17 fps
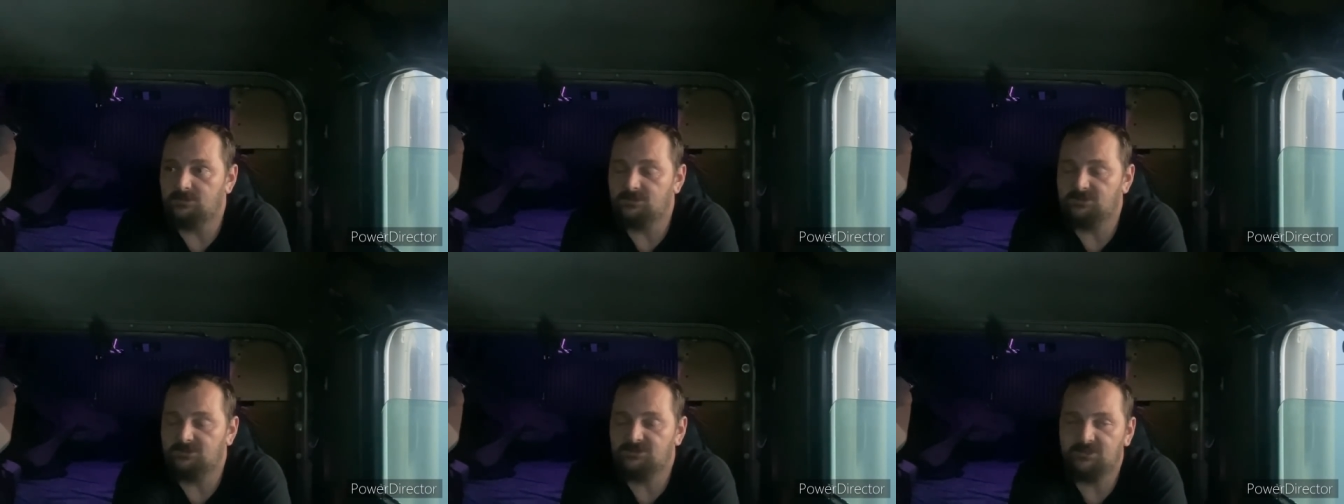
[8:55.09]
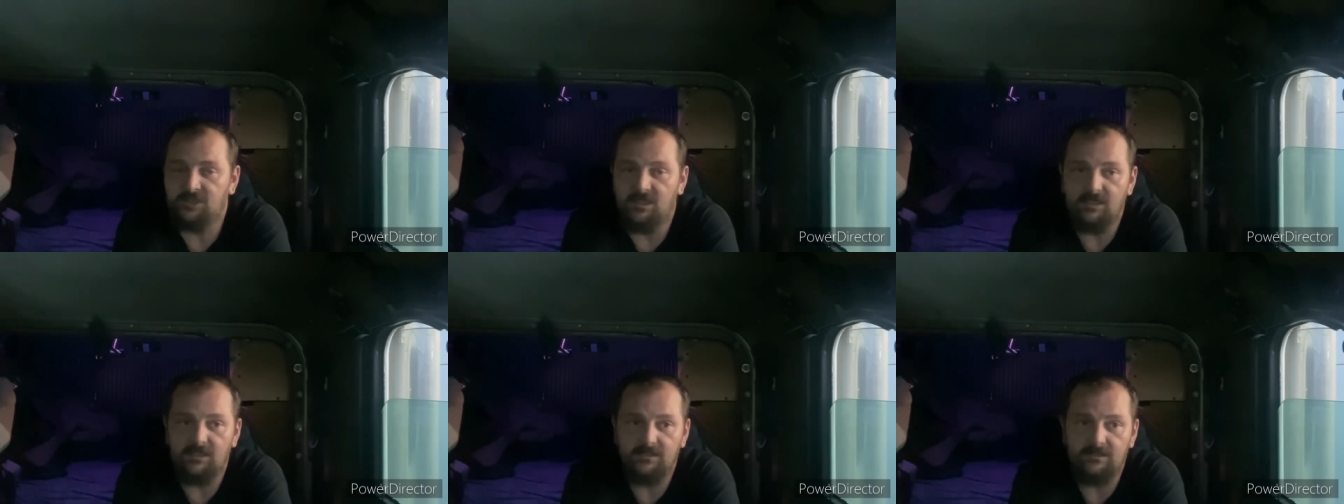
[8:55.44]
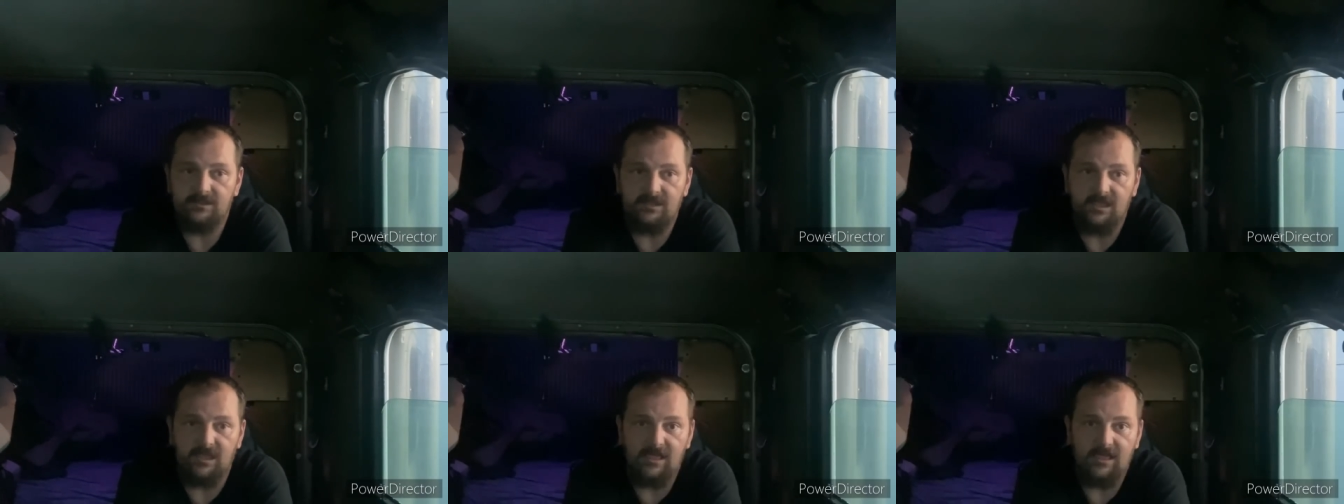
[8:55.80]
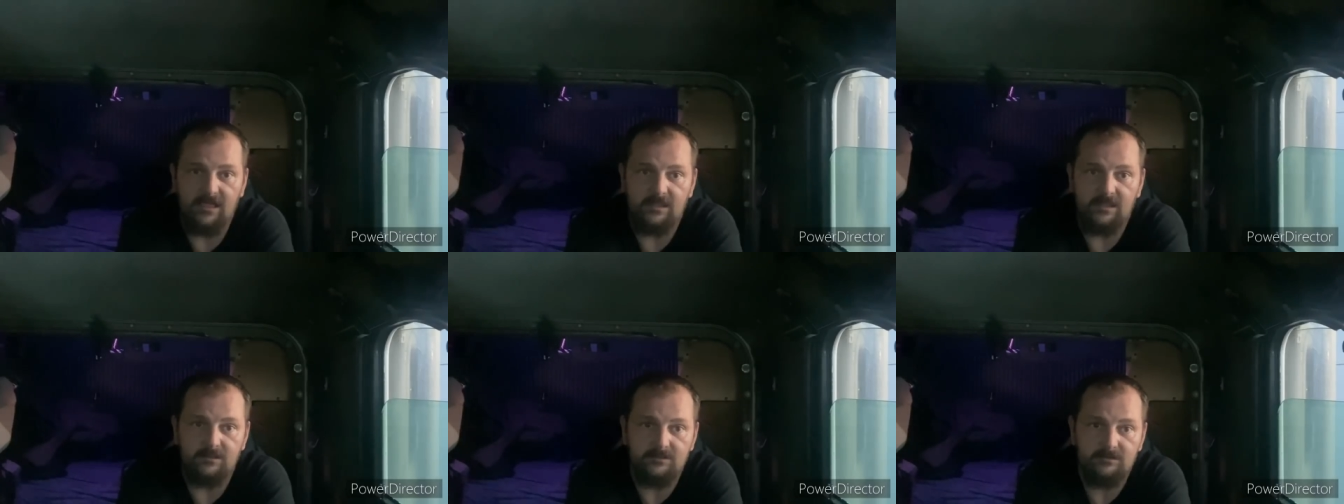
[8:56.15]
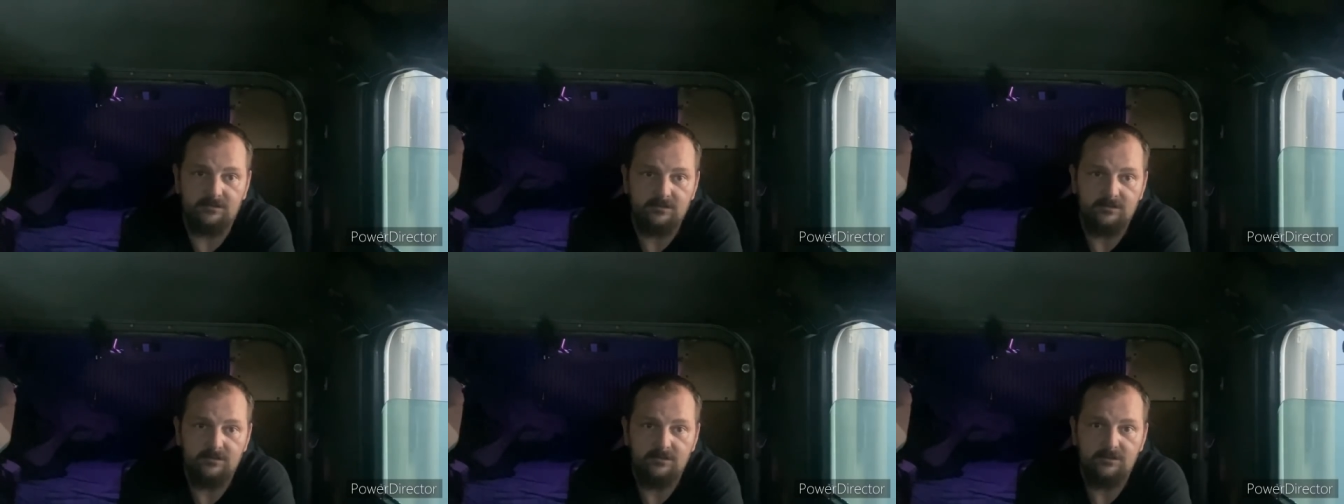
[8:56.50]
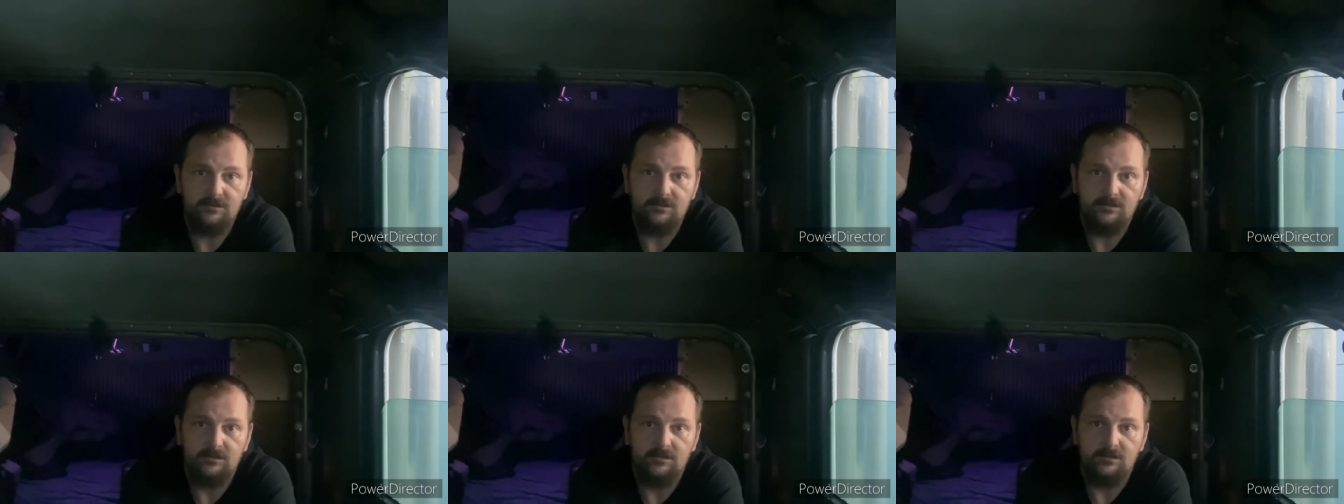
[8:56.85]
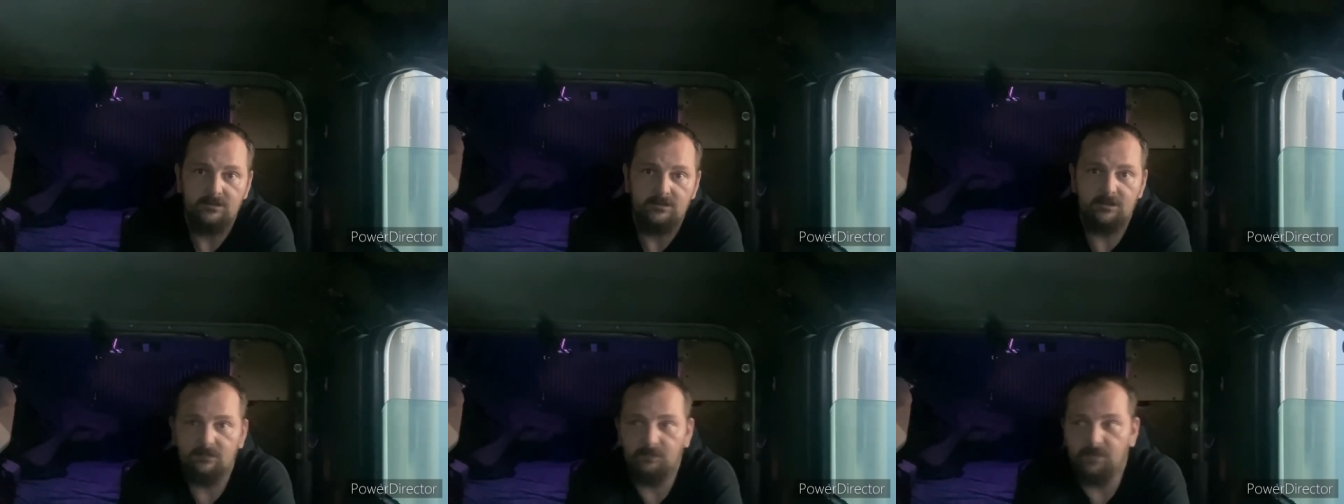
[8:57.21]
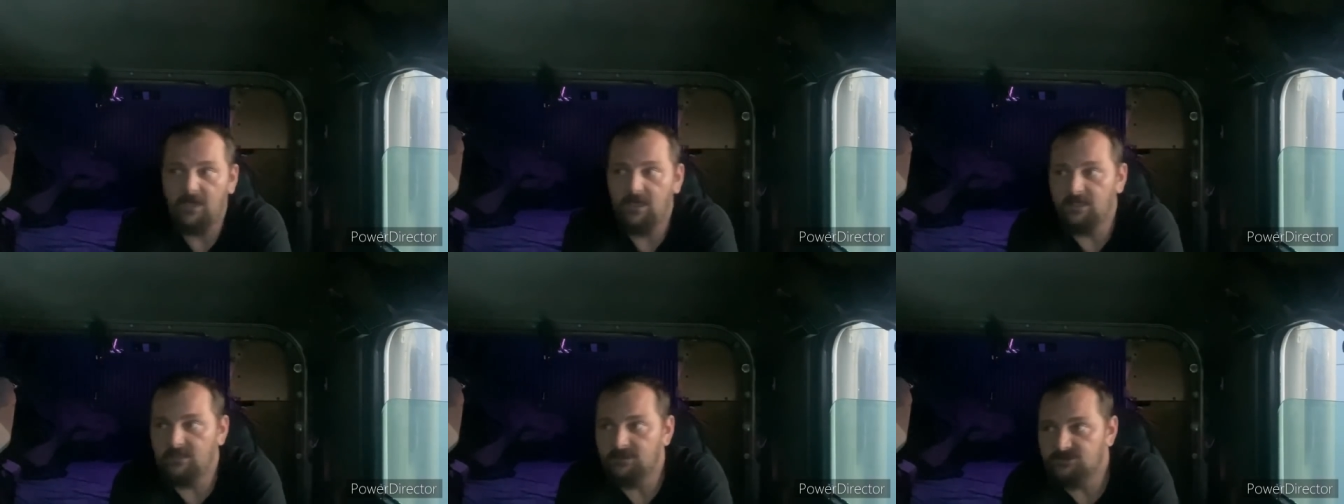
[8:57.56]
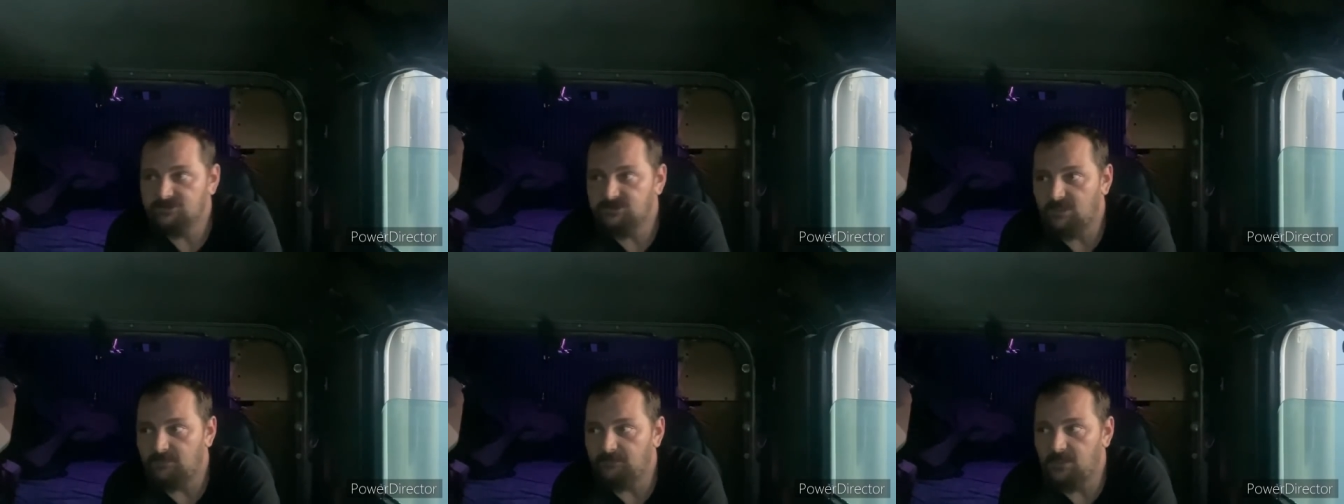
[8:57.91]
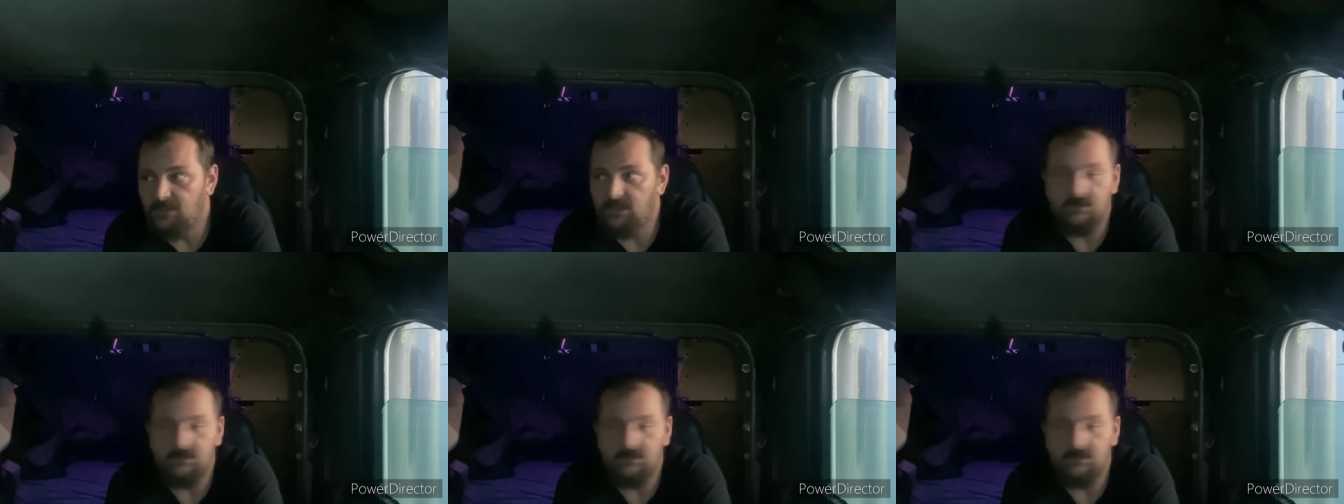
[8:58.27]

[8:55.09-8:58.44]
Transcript: say that you buy a semi, you're